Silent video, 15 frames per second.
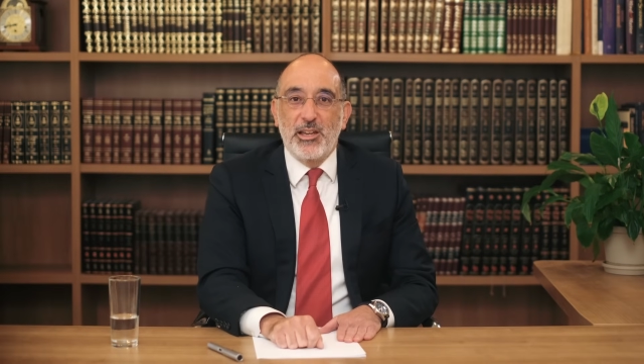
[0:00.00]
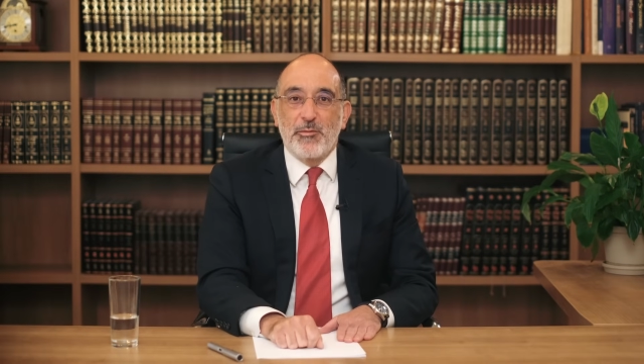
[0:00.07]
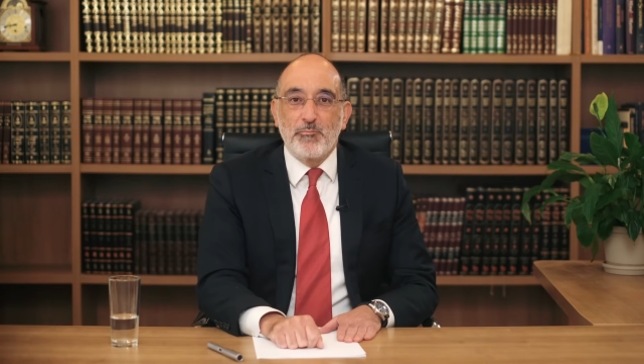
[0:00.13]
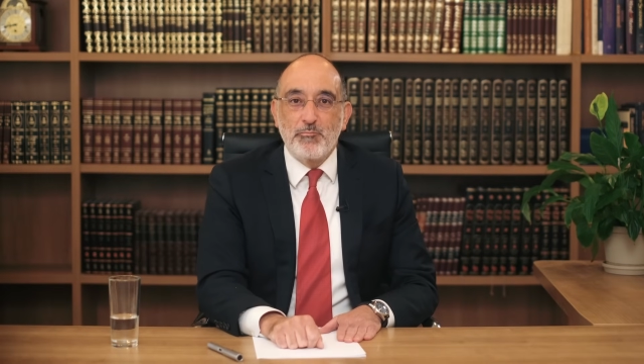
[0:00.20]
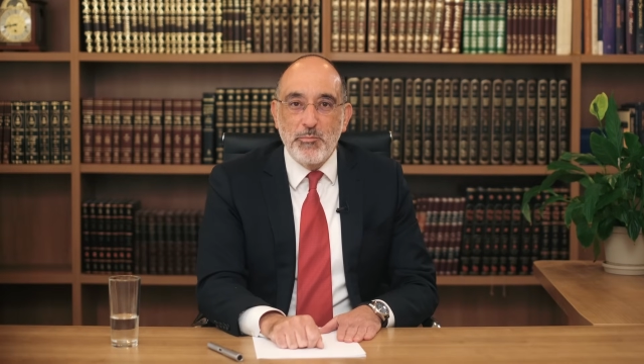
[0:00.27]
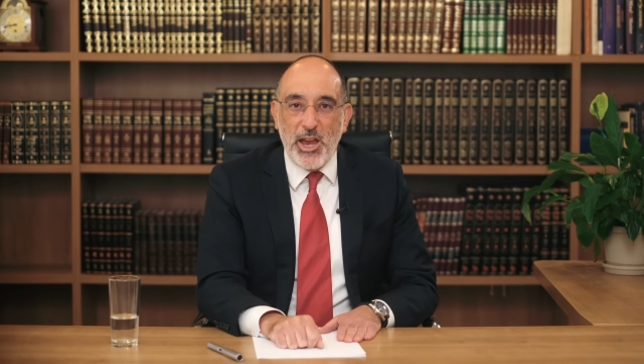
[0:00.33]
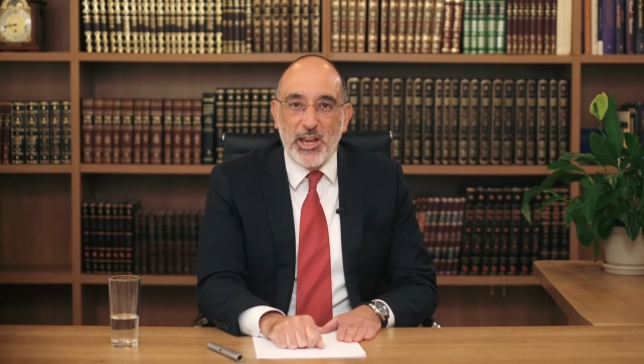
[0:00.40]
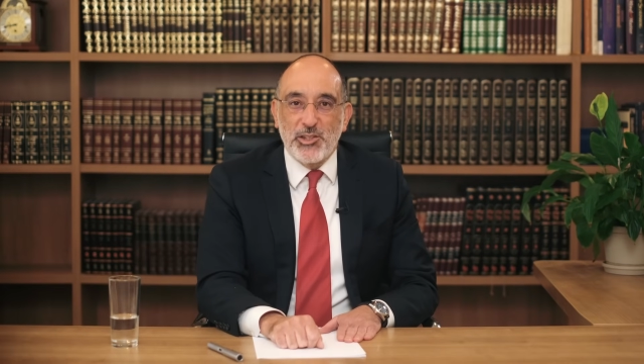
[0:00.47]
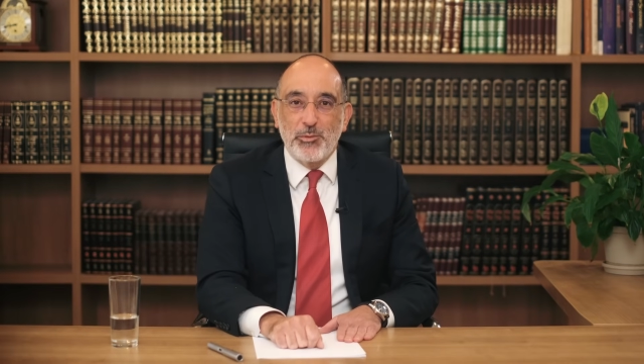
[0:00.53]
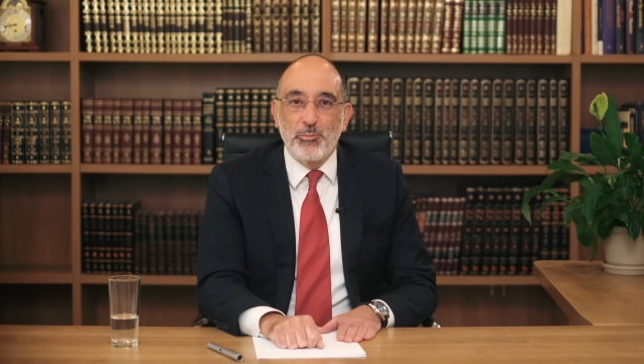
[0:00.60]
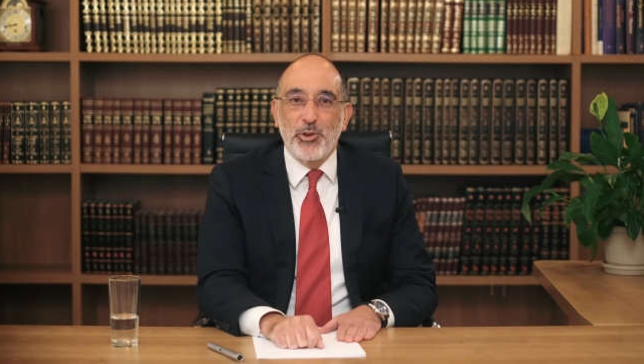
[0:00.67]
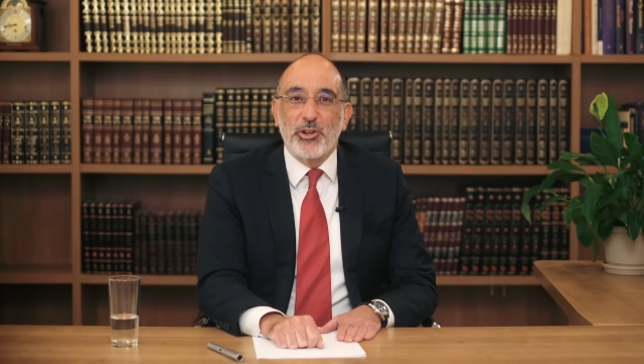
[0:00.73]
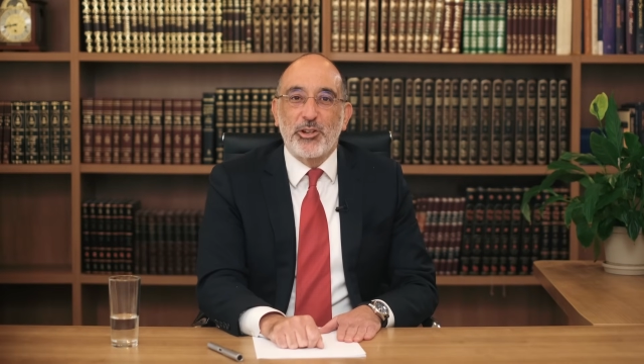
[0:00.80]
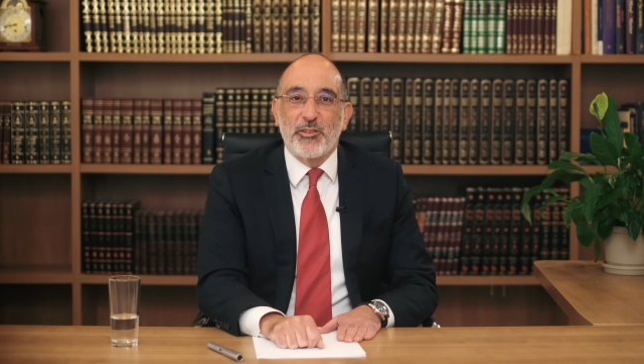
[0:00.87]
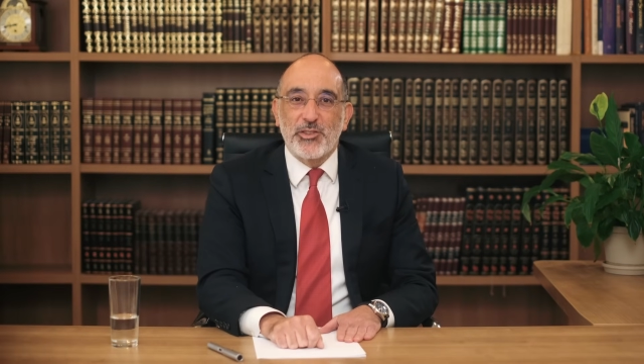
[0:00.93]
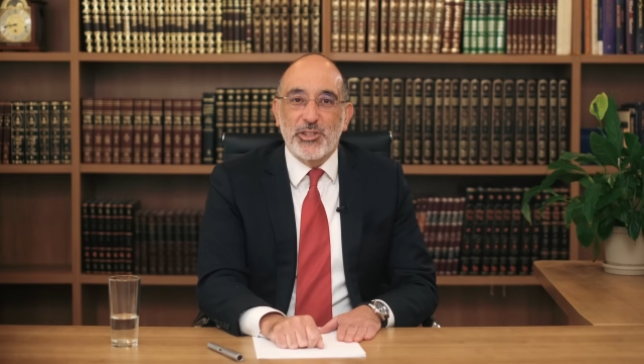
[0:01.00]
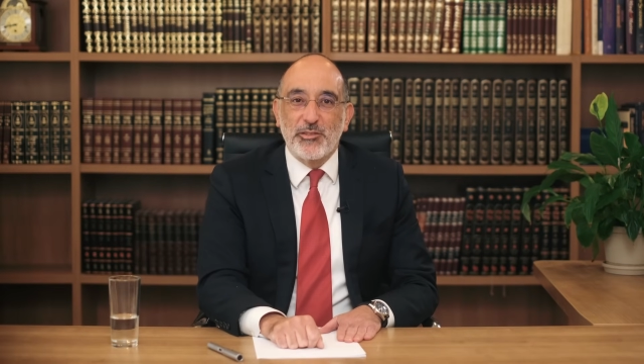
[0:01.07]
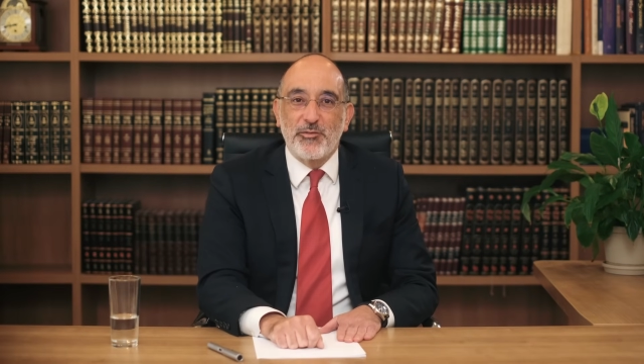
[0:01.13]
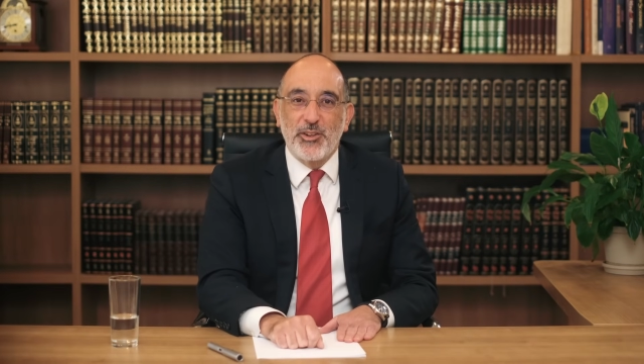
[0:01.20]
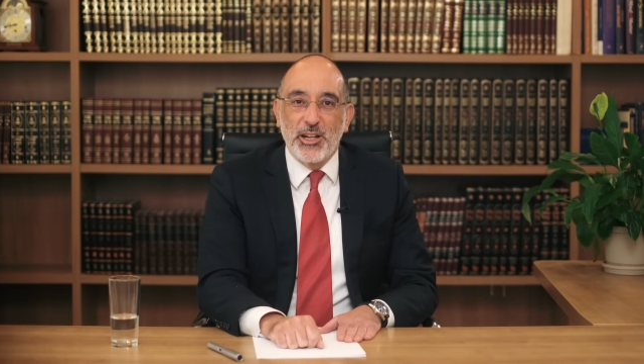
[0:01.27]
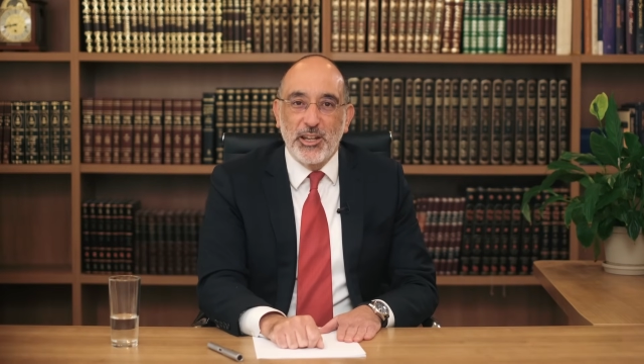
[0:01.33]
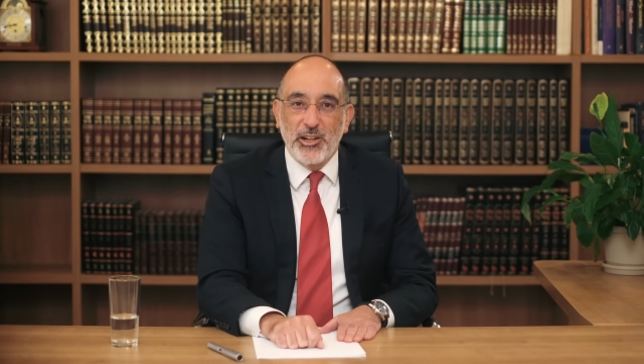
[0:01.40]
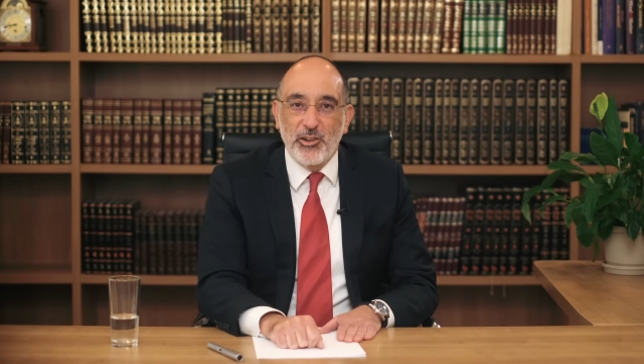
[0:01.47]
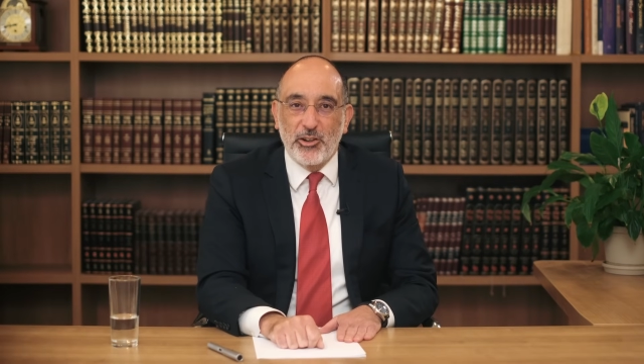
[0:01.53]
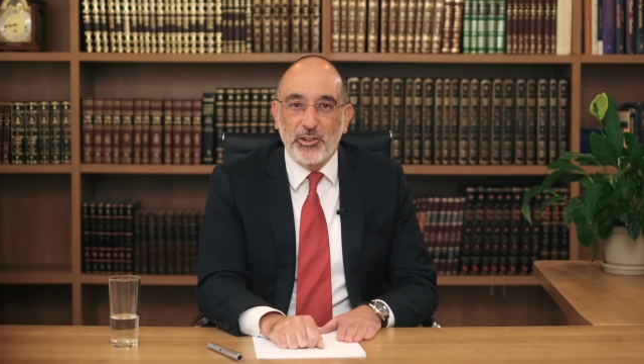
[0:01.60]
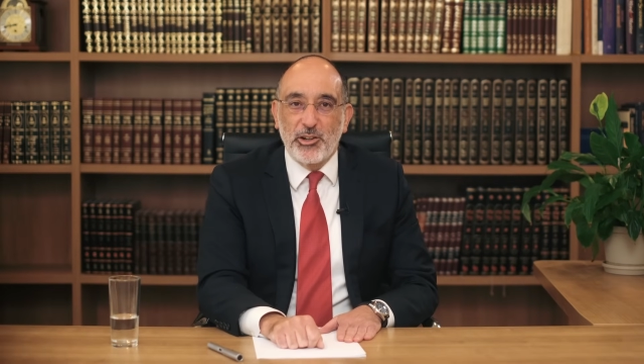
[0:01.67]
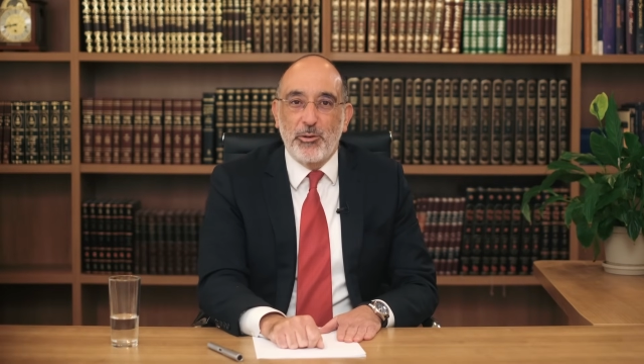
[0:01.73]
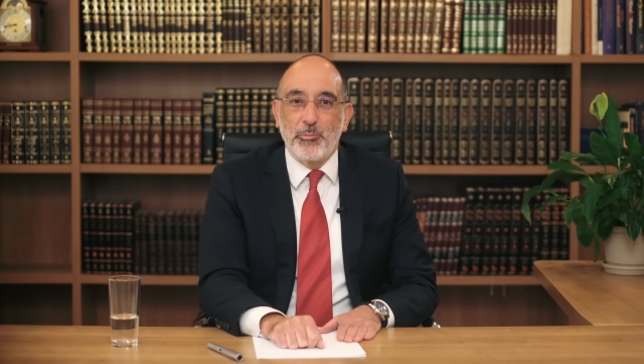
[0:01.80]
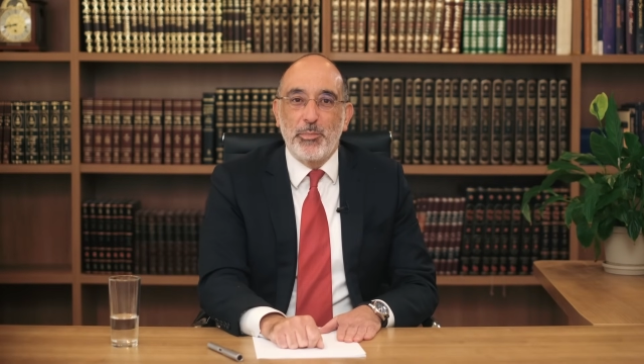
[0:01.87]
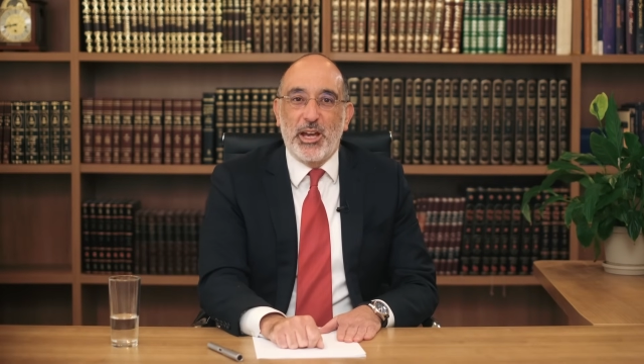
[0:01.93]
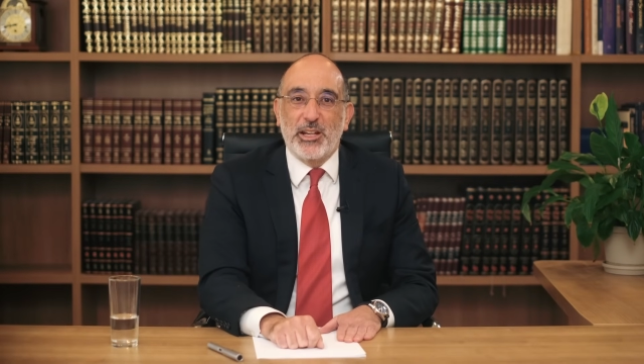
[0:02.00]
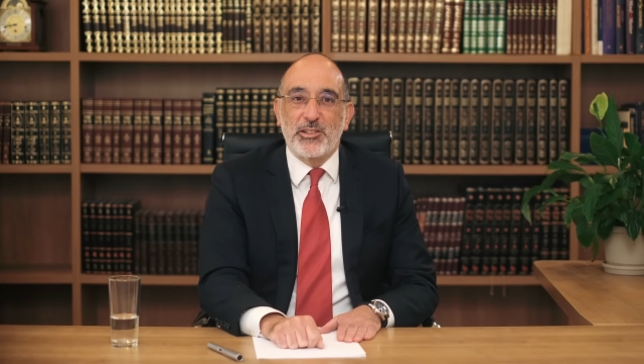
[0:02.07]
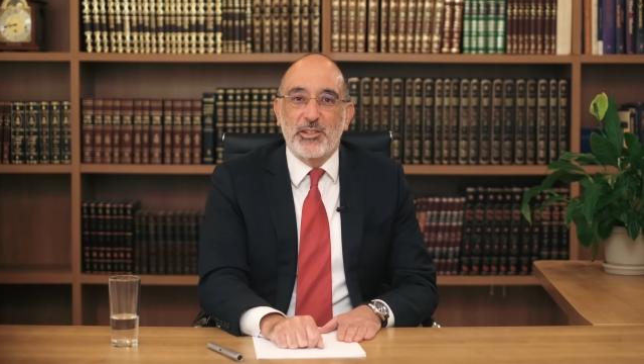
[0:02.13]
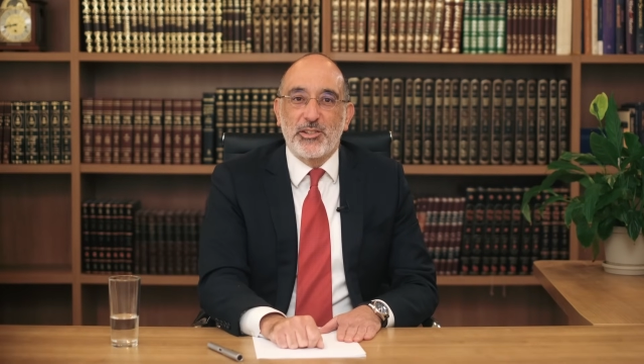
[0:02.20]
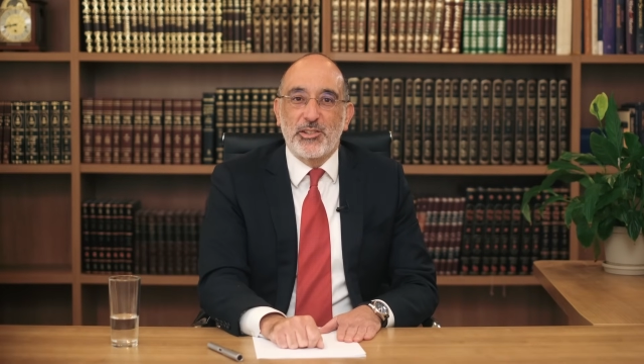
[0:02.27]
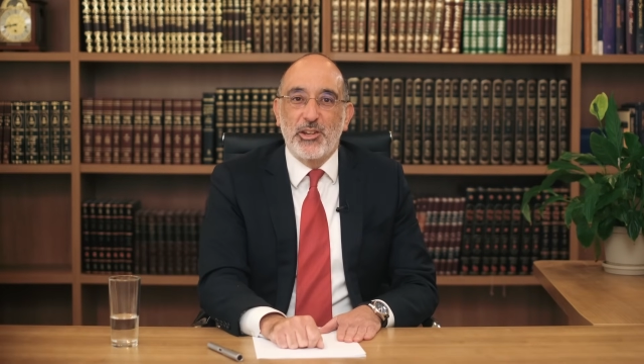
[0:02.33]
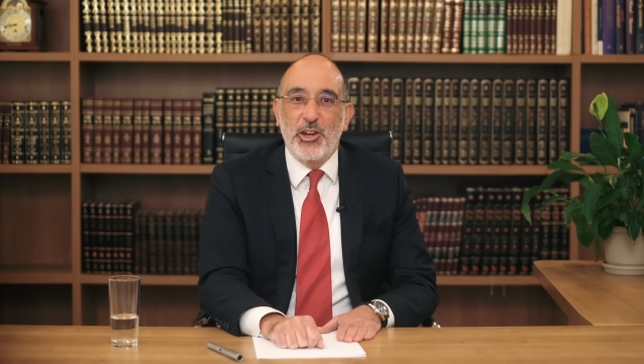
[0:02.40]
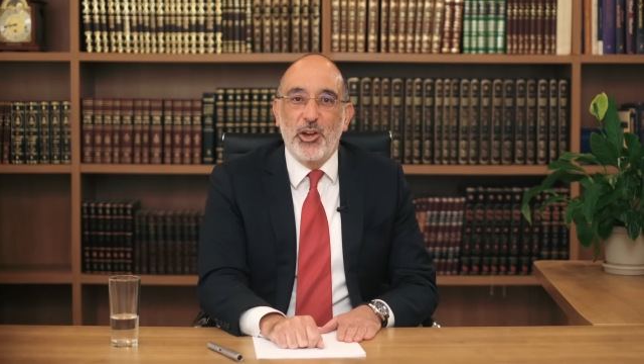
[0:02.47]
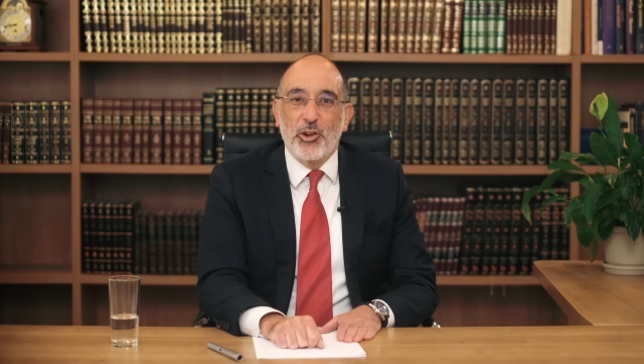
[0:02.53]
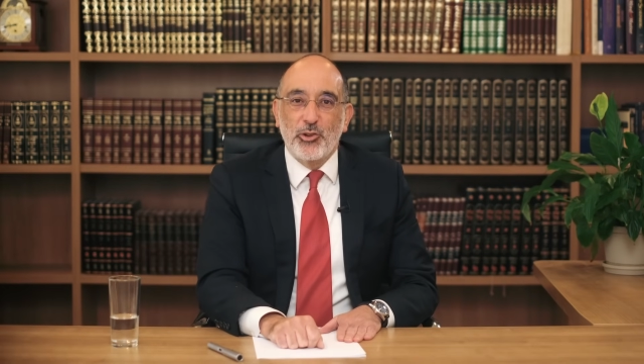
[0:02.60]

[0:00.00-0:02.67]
mass murder of civilian non-combatants,